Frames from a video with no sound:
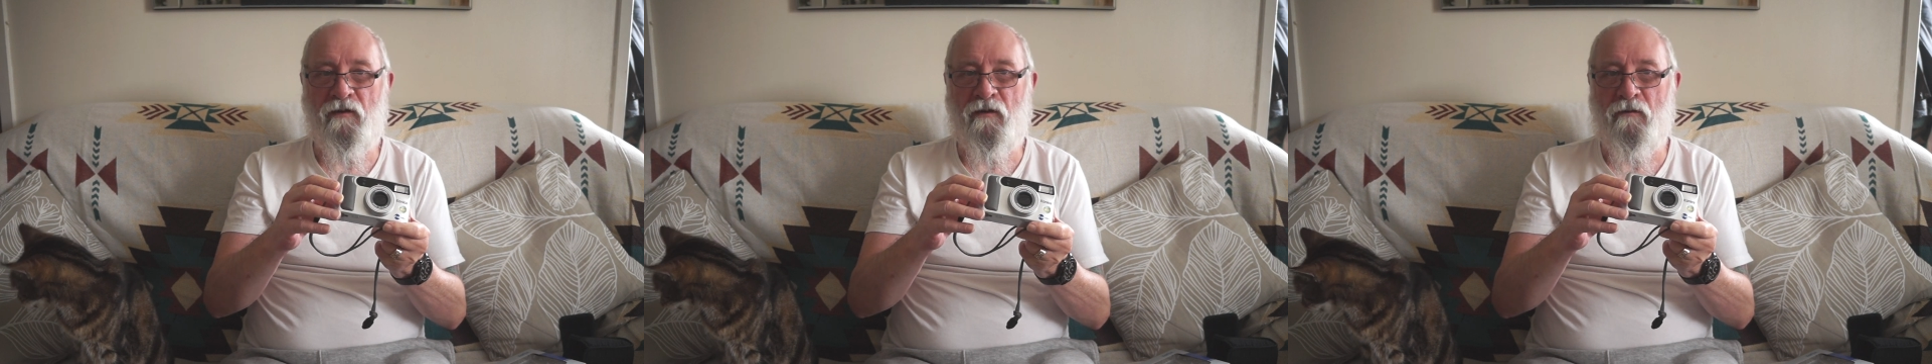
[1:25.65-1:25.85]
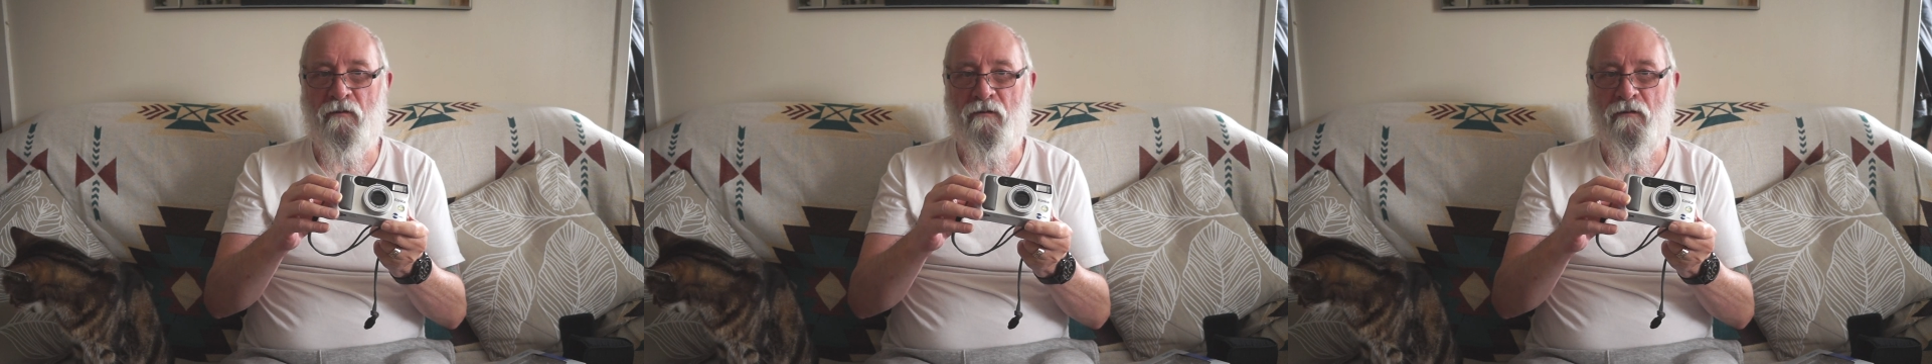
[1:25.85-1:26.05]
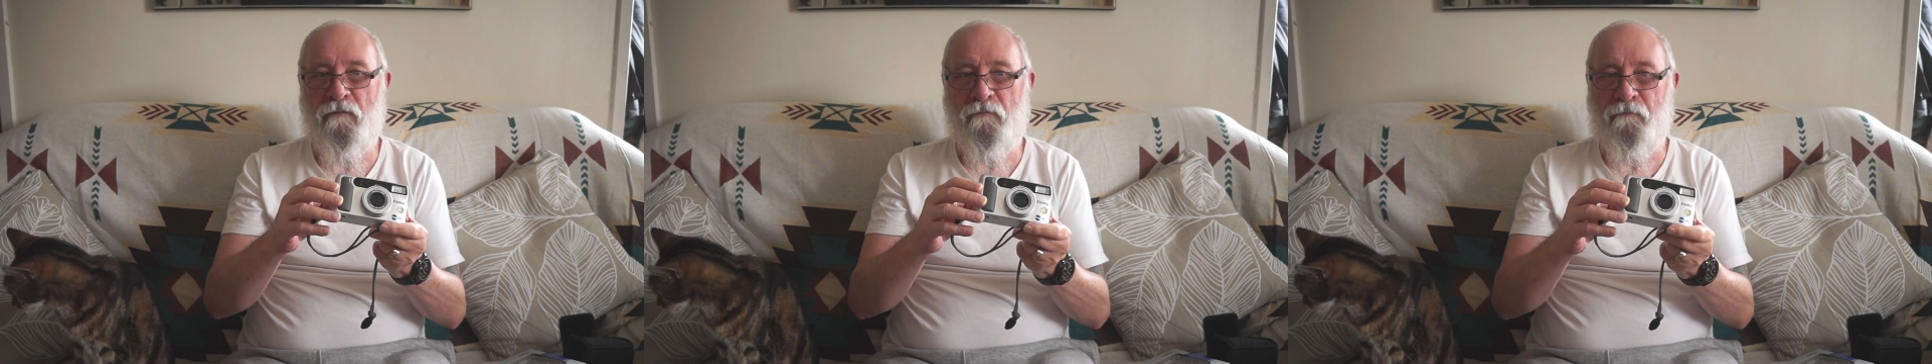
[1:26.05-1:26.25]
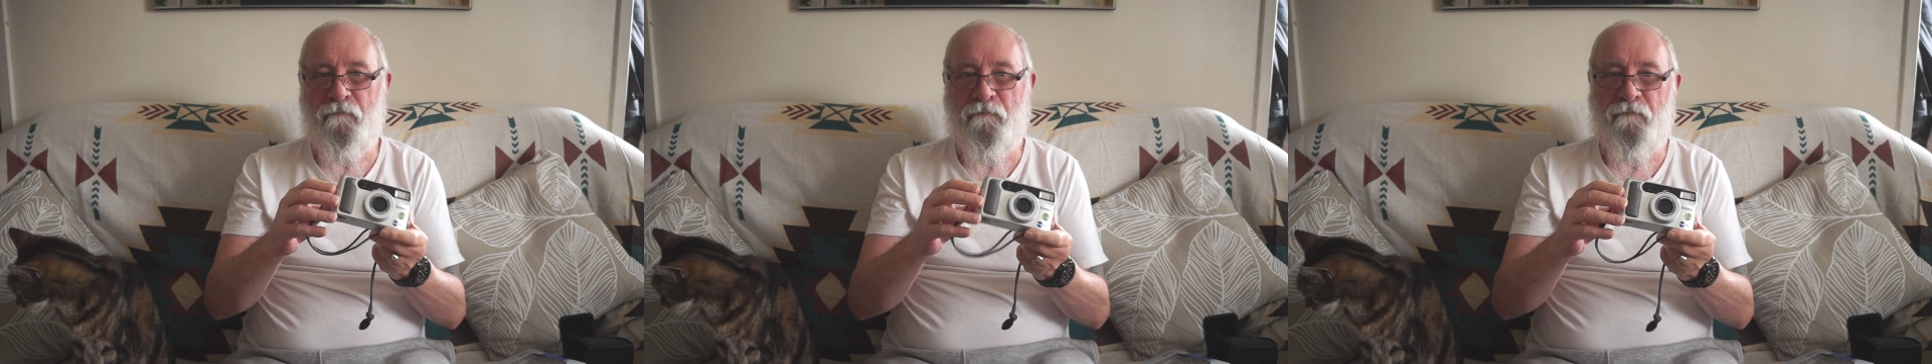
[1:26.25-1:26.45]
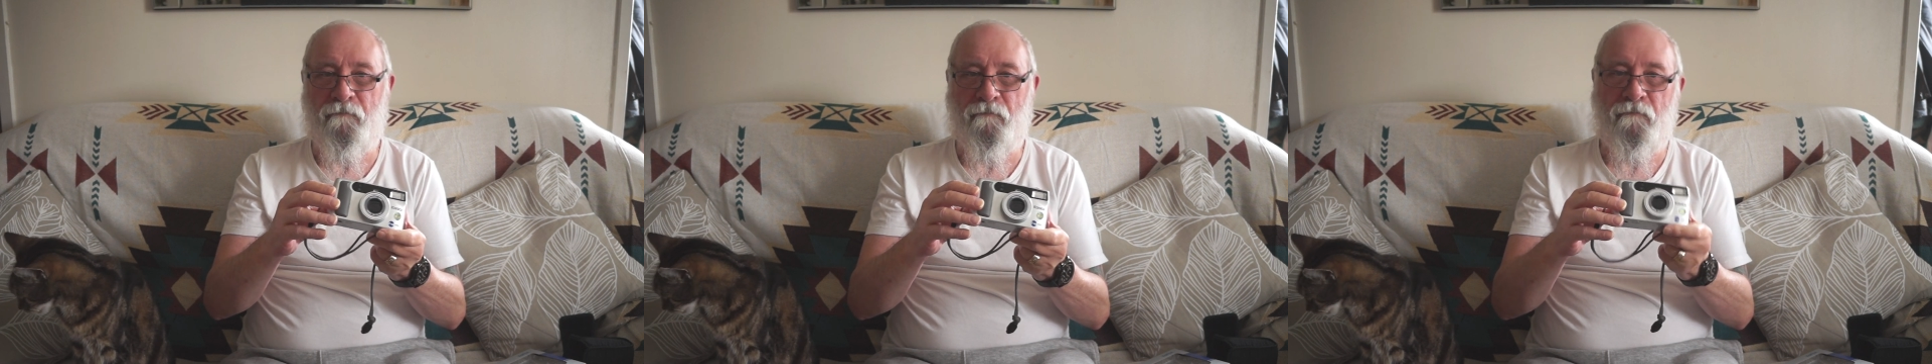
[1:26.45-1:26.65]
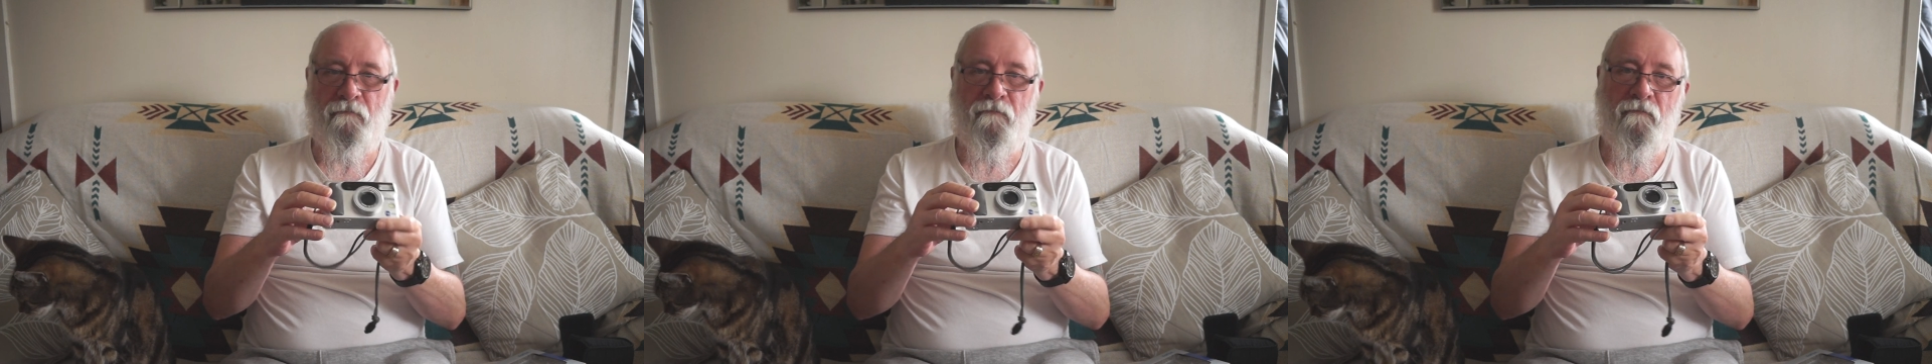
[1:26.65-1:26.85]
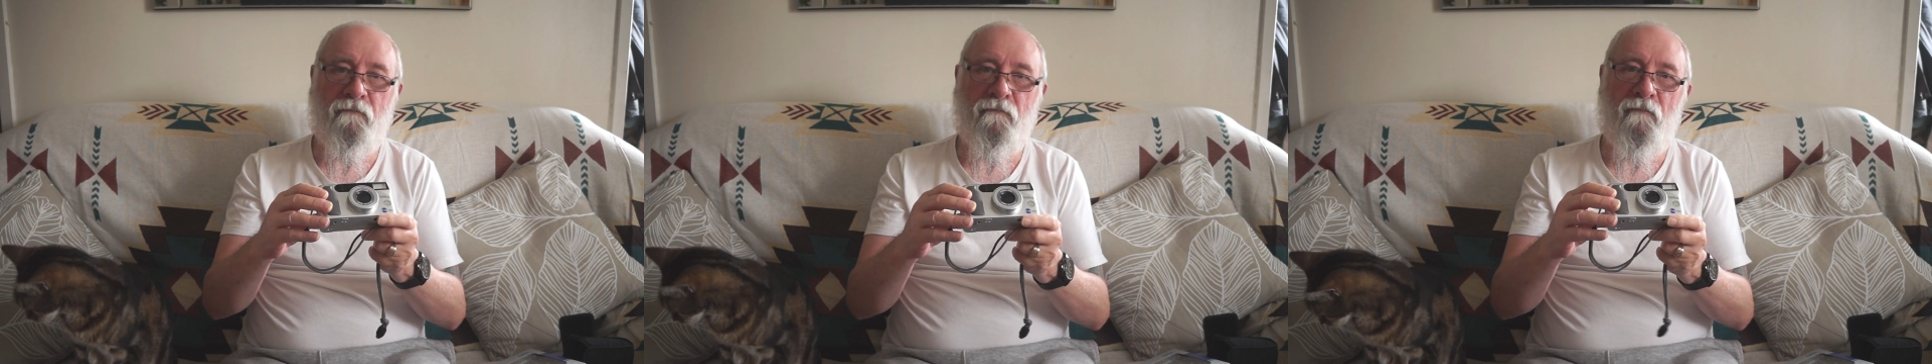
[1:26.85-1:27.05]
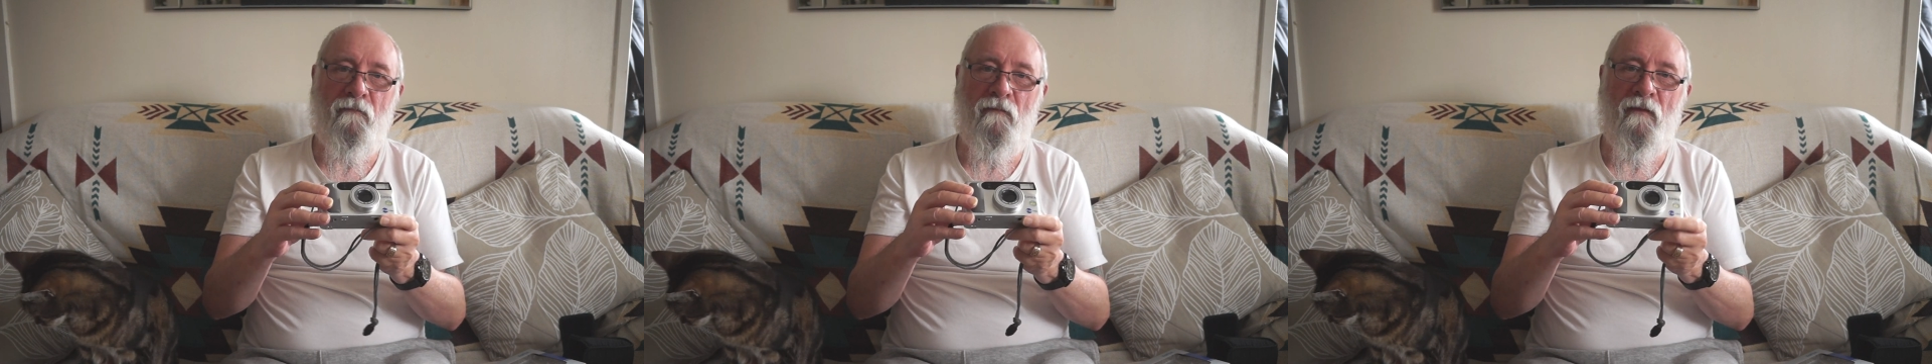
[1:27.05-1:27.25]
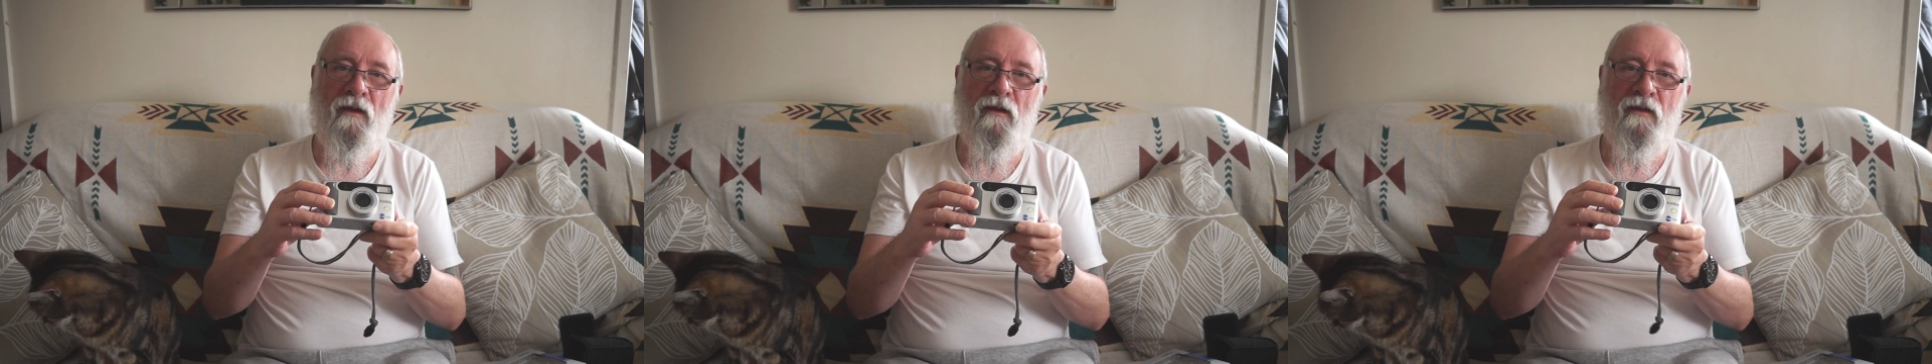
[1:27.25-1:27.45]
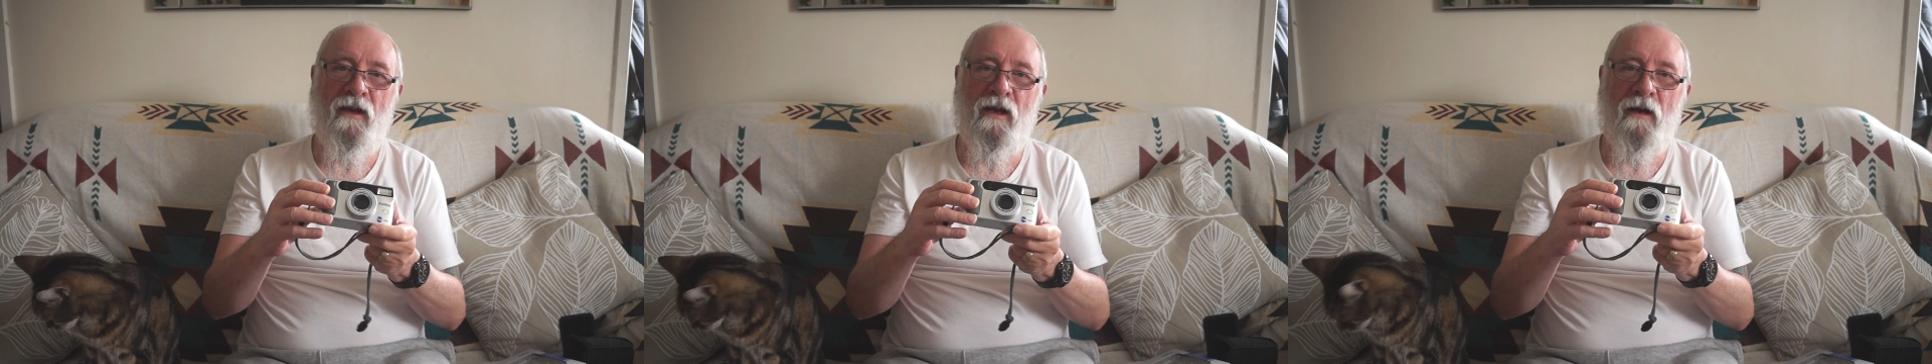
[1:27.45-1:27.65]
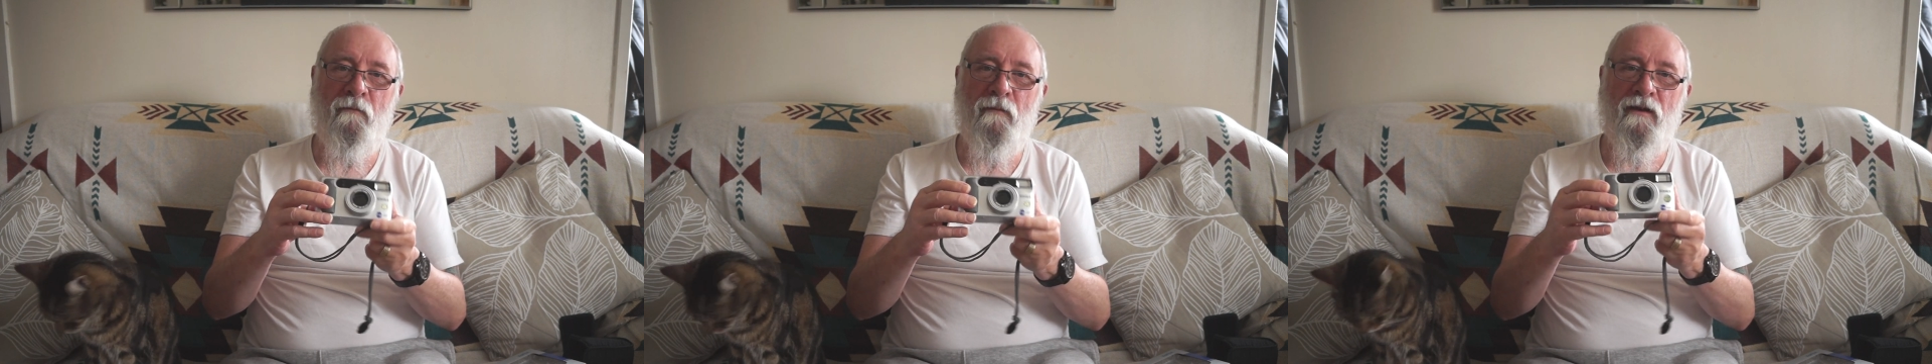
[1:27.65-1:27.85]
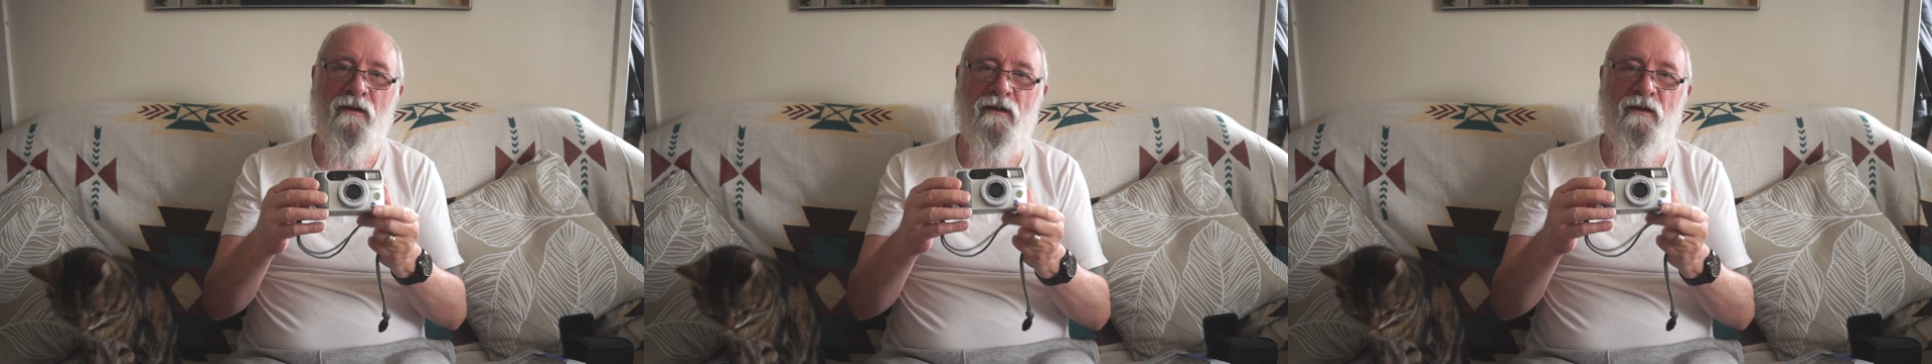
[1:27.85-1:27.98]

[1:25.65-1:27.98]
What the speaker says: code, the camera